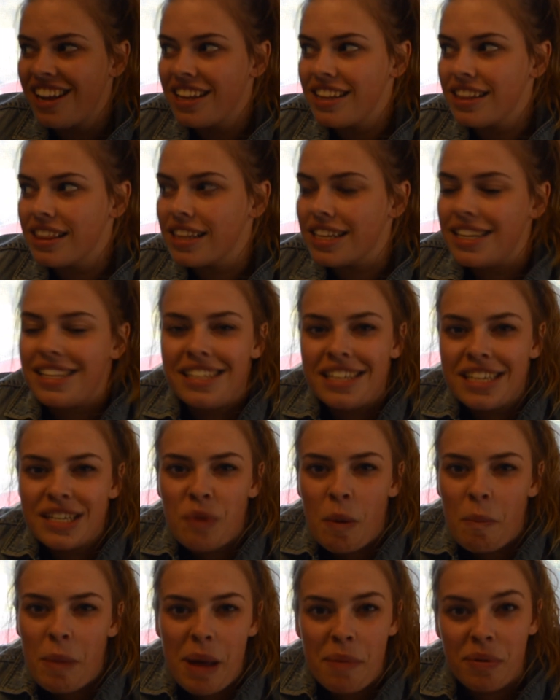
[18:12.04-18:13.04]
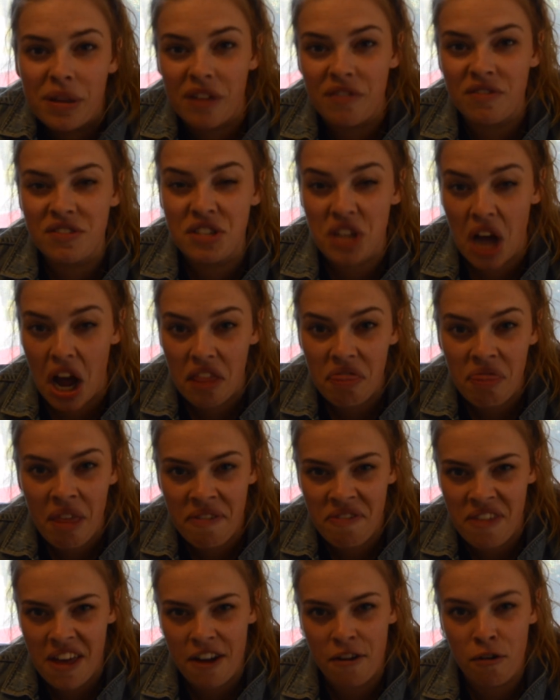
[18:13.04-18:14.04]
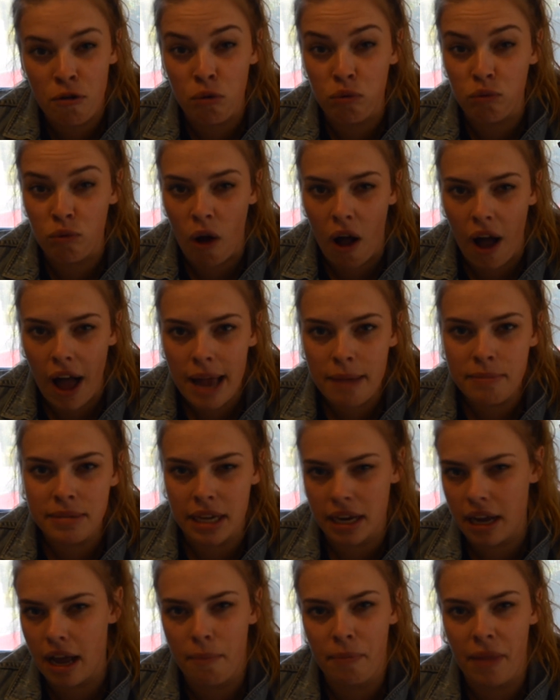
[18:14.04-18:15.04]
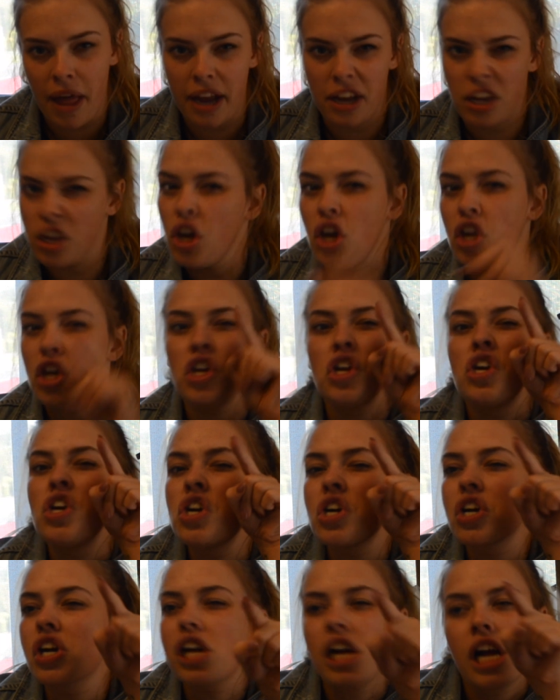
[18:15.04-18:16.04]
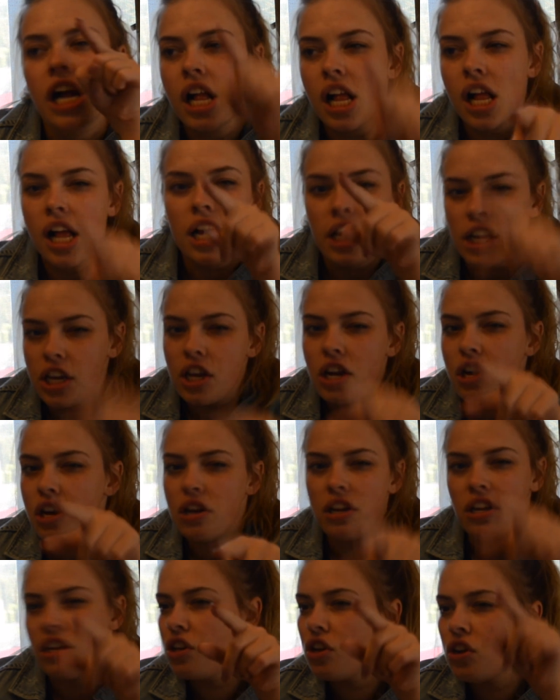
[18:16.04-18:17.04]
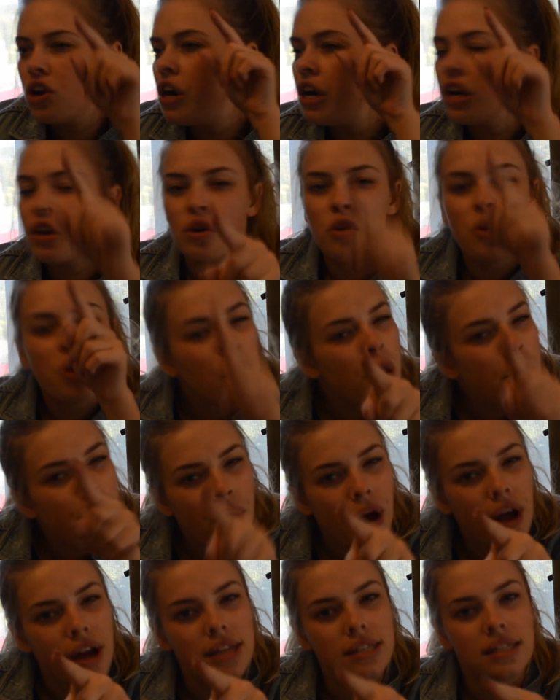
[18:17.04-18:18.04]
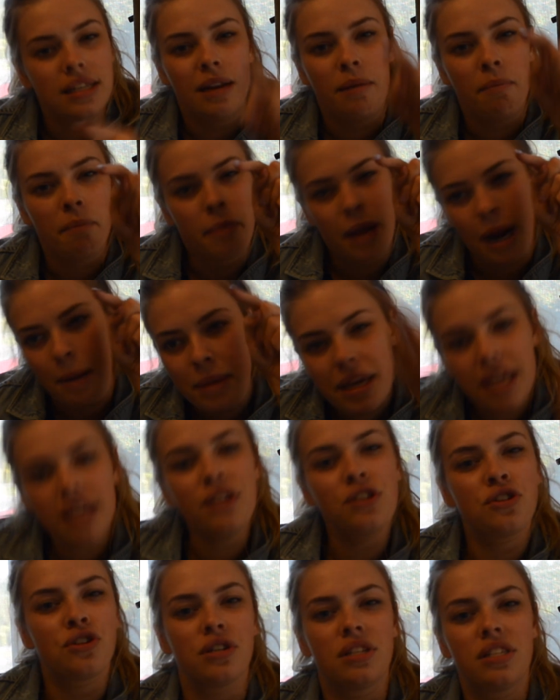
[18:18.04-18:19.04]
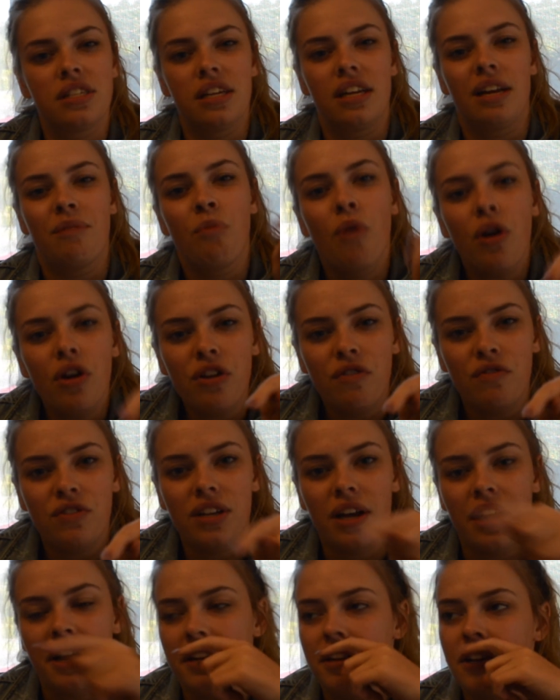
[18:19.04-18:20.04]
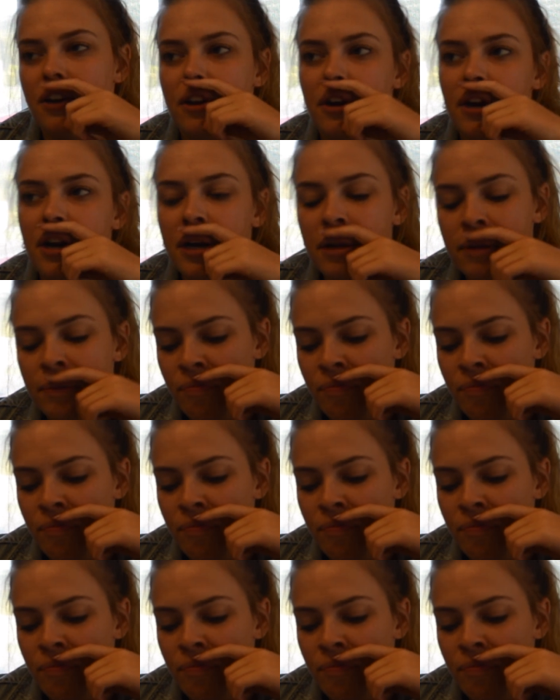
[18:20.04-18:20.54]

listening to what people have done, like their crimes. Like, I'm like, you're not a good person, but I'm interested in what you've done, you know?